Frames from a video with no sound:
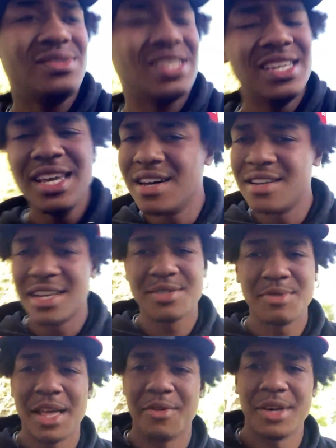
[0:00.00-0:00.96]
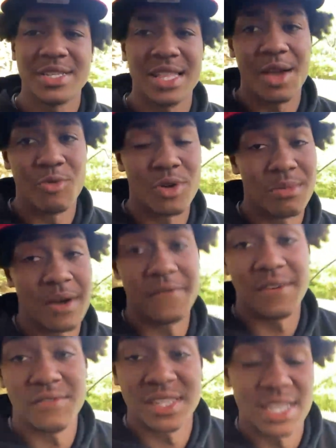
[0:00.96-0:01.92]
yeah that's why that's like one of my
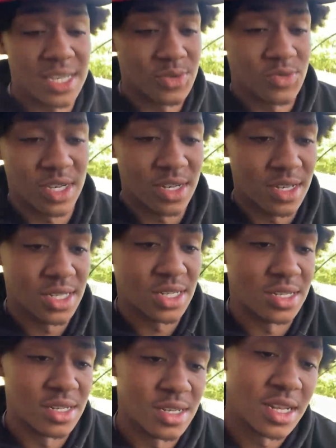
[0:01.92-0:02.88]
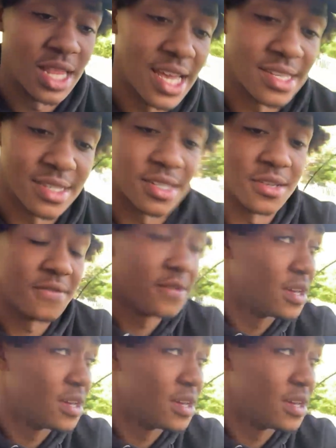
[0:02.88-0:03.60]
favorite things when it comes to class and stuff